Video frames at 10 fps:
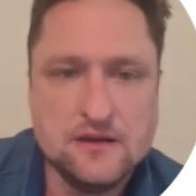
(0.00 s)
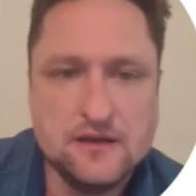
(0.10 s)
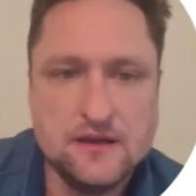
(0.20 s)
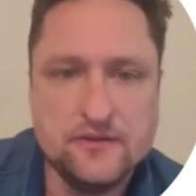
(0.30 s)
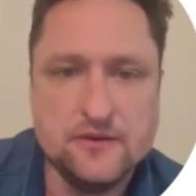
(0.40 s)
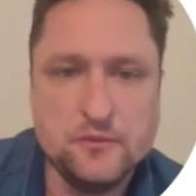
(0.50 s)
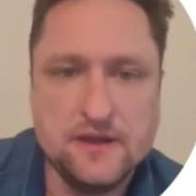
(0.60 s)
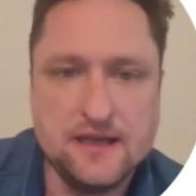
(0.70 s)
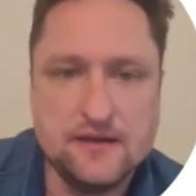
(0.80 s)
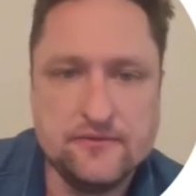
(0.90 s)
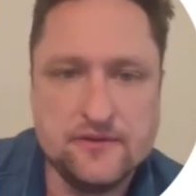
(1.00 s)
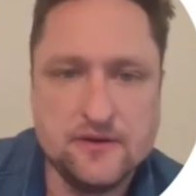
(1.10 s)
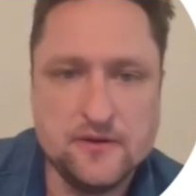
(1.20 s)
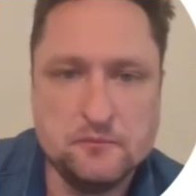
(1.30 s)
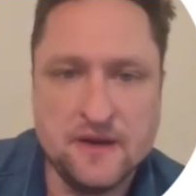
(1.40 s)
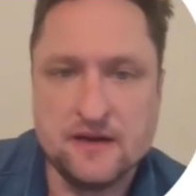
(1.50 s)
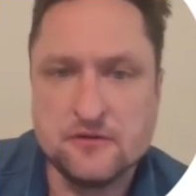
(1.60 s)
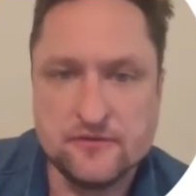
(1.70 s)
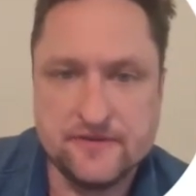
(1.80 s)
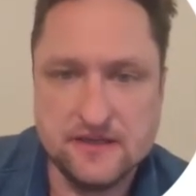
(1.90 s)
And then we have
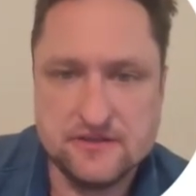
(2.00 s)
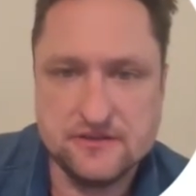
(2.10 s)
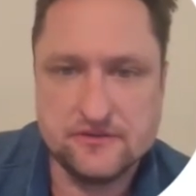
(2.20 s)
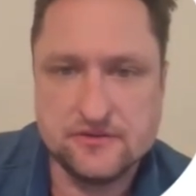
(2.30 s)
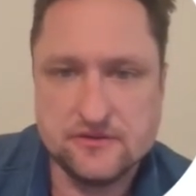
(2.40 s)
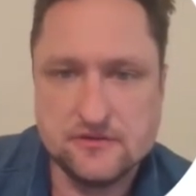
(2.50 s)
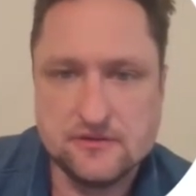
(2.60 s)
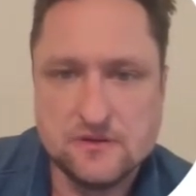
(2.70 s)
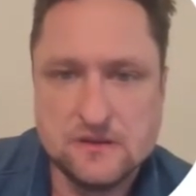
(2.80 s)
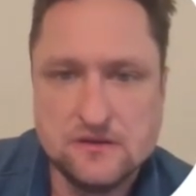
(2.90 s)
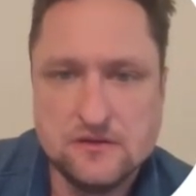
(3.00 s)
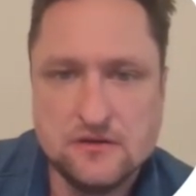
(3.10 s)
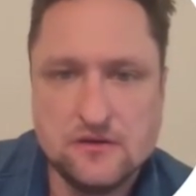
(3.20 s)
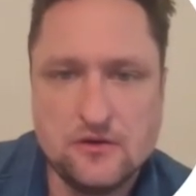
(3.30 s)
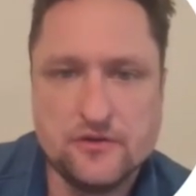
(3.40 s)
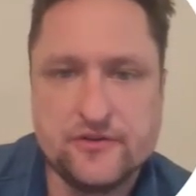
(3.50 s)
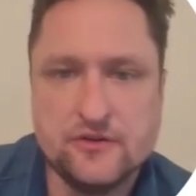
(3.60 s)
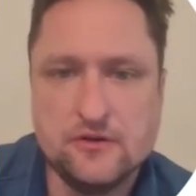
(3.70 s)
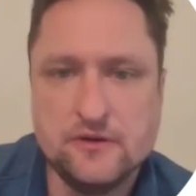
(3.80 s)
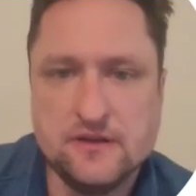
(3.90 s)
macrophages, also
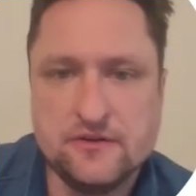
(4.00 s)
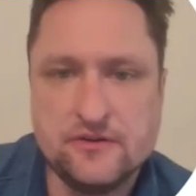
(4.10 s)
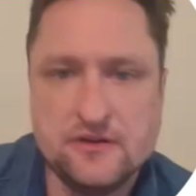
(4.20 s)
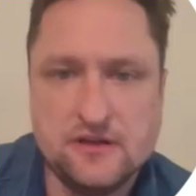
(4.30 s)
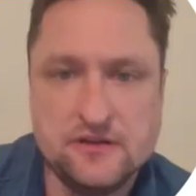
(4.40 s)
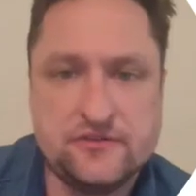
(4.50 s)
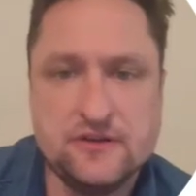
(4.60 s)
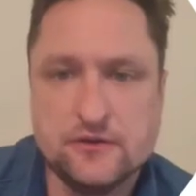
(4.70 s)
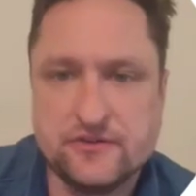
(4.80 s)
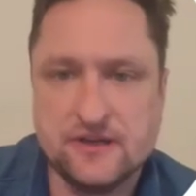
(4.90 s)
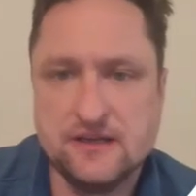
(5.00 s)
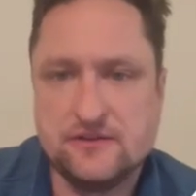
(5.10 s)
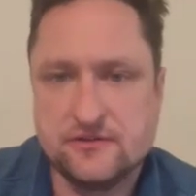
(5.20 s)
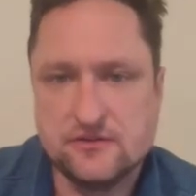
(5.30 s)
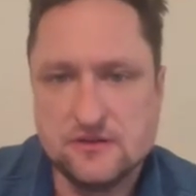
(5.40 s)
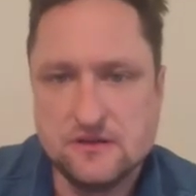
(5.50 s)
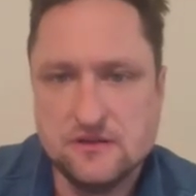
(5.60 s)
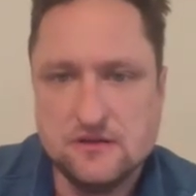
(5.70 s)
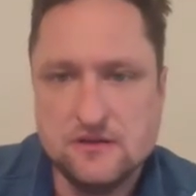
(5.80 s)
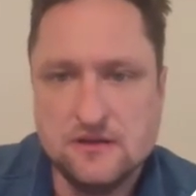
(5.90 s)
known as histiocytes.
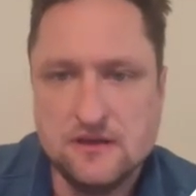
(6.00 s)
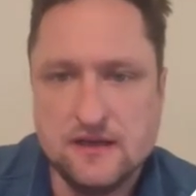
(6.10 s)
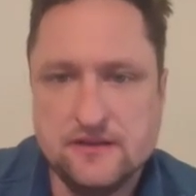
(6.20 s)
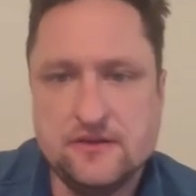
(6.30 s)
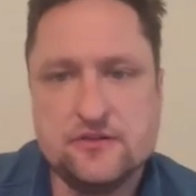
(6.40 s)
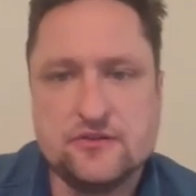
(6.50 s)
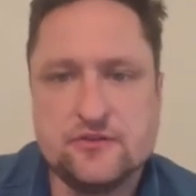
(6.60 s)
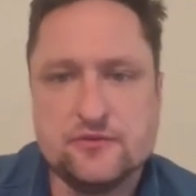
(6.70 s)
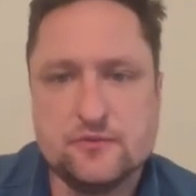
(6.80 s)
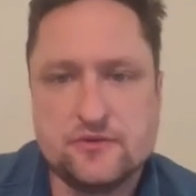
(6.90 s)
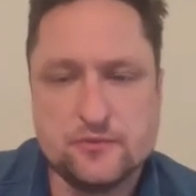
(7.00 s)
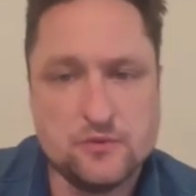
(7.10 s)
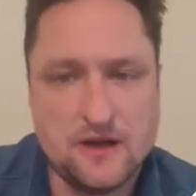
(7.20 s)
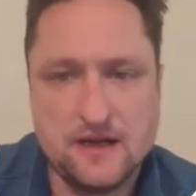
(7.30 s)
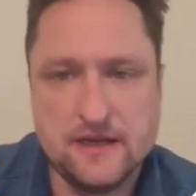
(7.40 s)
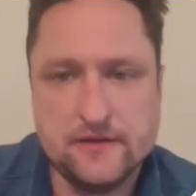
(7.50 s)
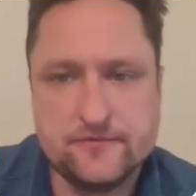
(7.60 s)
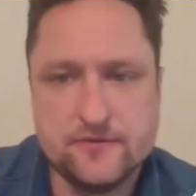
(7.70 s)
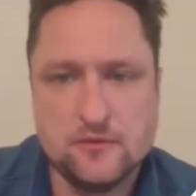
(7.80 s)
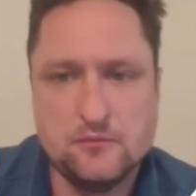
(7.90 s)
And these are derived
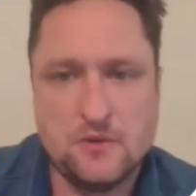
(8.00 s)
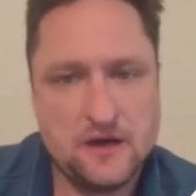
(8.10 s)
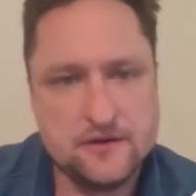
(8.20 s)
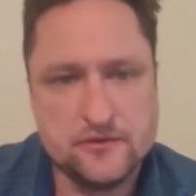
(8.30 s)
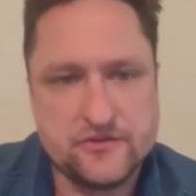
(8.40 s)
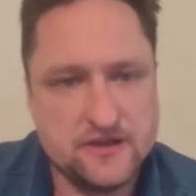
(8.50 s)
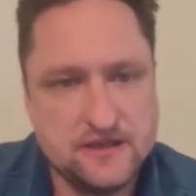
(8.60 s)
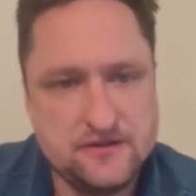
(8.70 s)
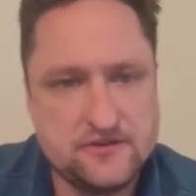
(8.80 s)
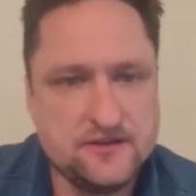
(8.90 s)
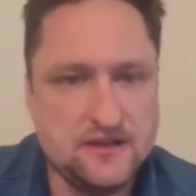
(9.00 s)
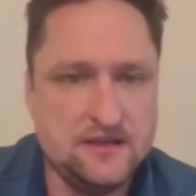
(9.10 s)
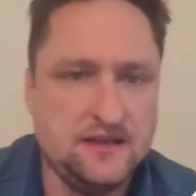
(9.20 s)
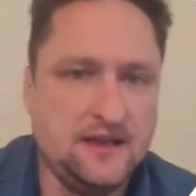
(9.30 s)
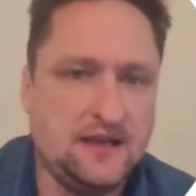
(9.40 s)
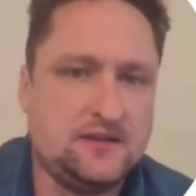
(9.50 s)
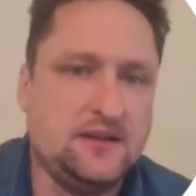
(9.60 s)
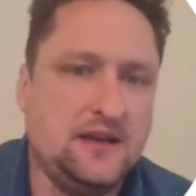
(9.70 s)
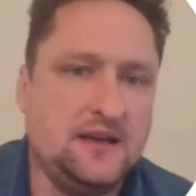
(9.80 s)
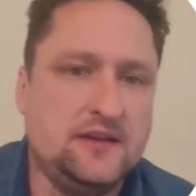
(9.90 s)
from monocytes and act
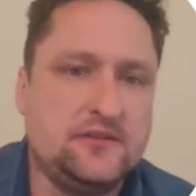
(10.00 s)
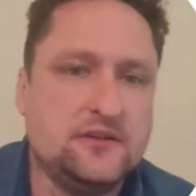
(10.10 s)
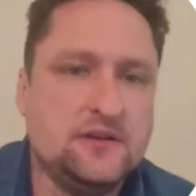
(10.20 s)
as